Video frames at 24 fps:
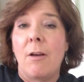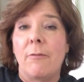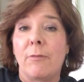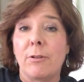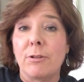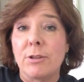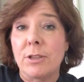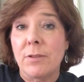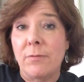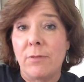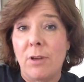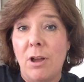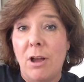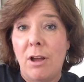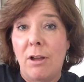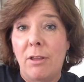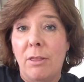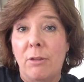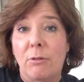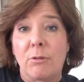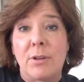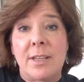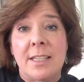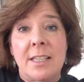First of all,
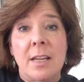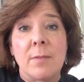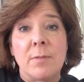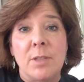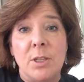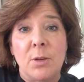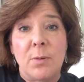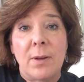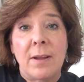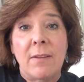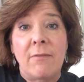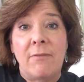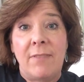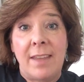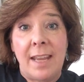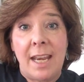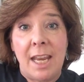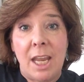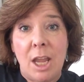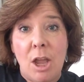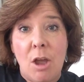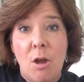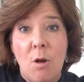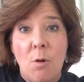the reason I'm doing a
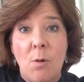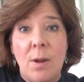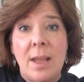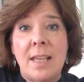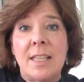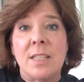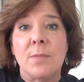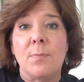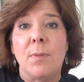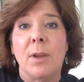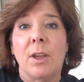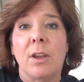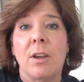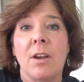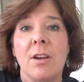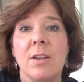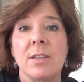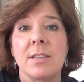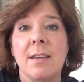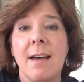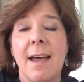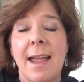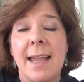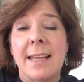video is
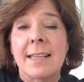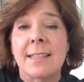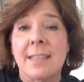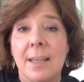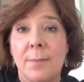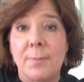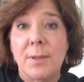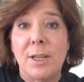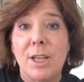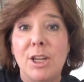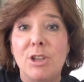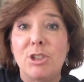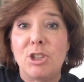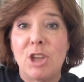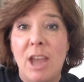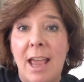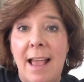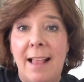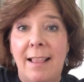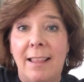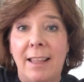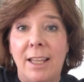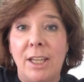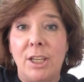because I accepted a
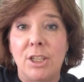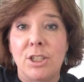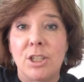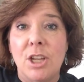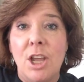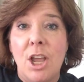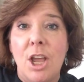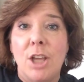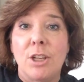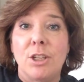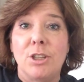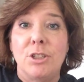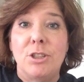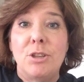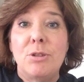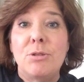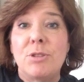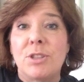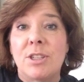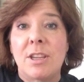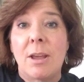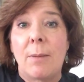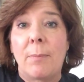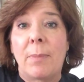challenge to do
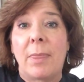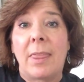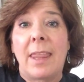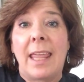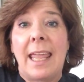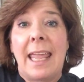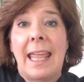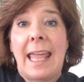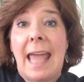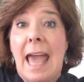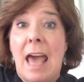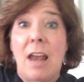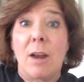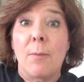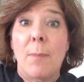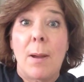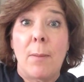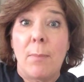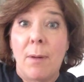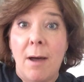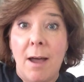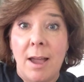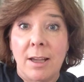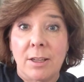something out of
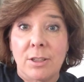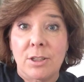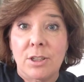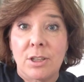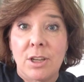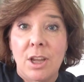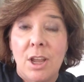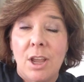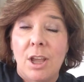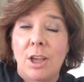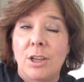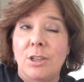my box,